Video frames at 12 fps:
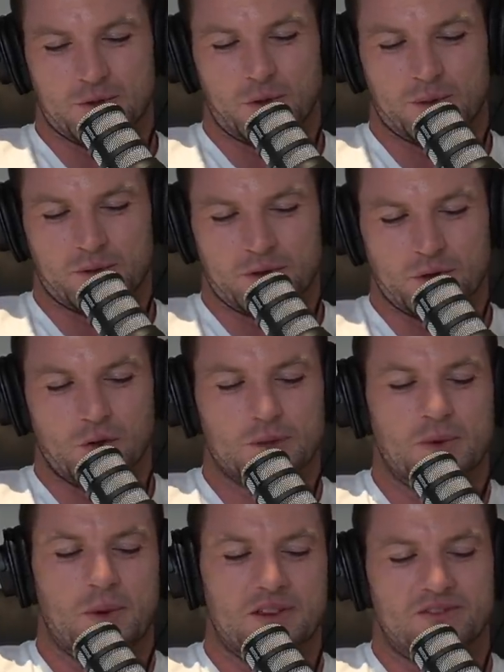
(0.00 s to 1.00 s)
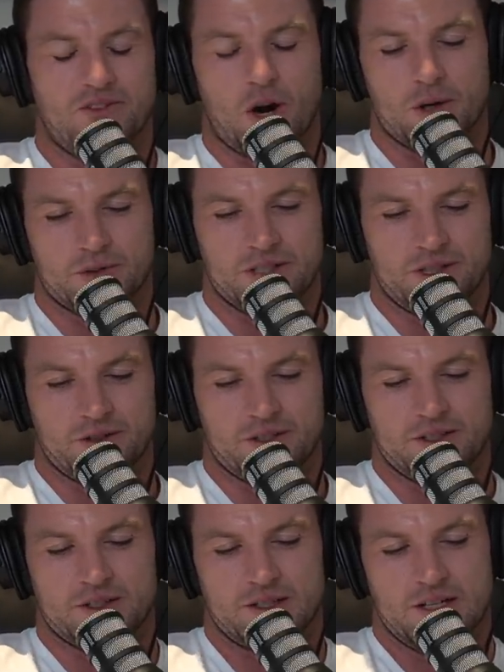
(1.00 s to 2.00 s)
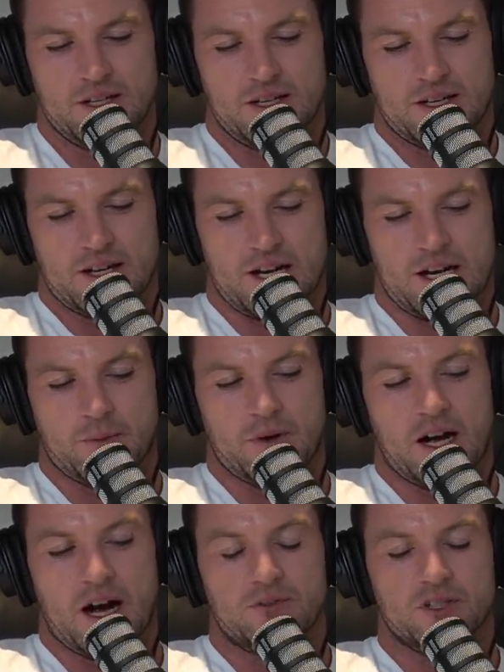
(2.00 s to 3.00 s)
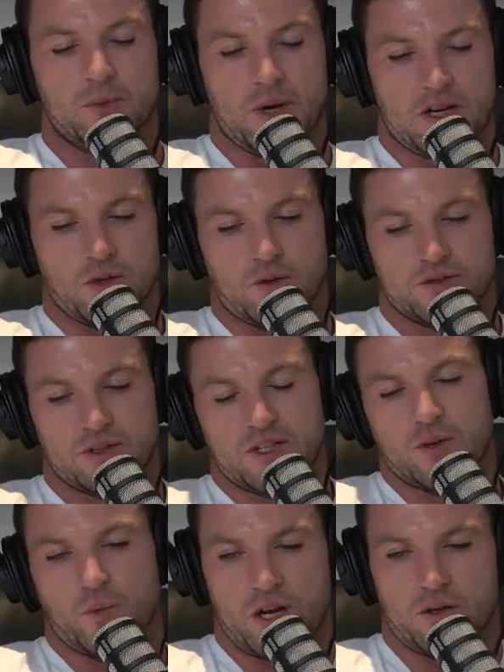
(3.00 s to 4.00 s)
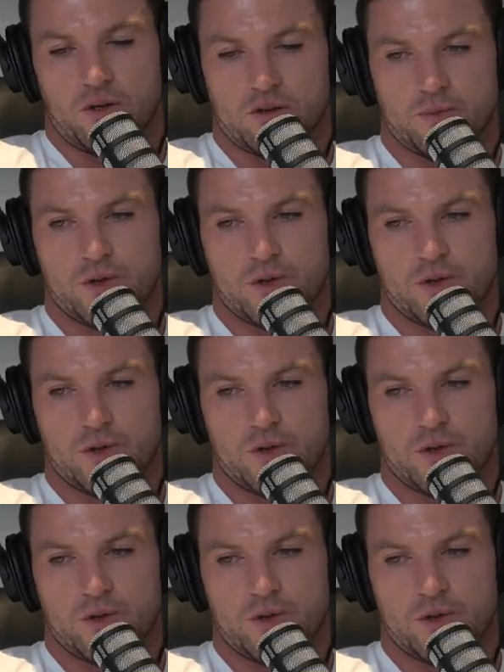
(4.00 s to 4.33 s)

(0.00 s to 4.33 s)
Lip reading: Talk to me about the final series after you beat North Sydney, went on.